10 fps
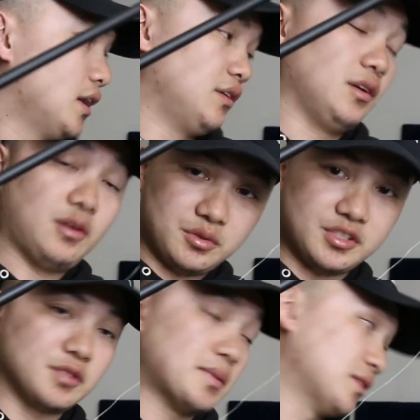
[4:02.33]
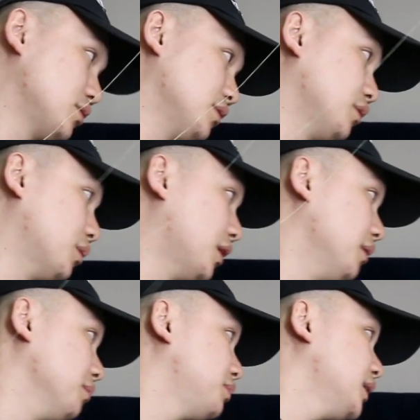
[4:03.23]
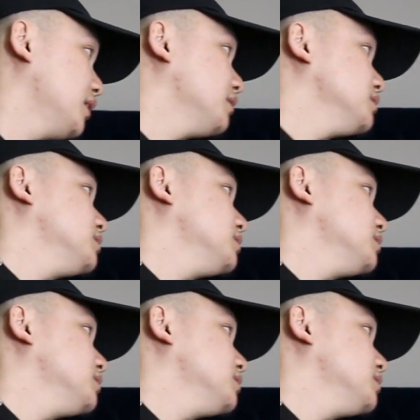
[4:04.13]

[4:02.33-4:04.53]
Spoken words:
You can go 6-pound too if you want, but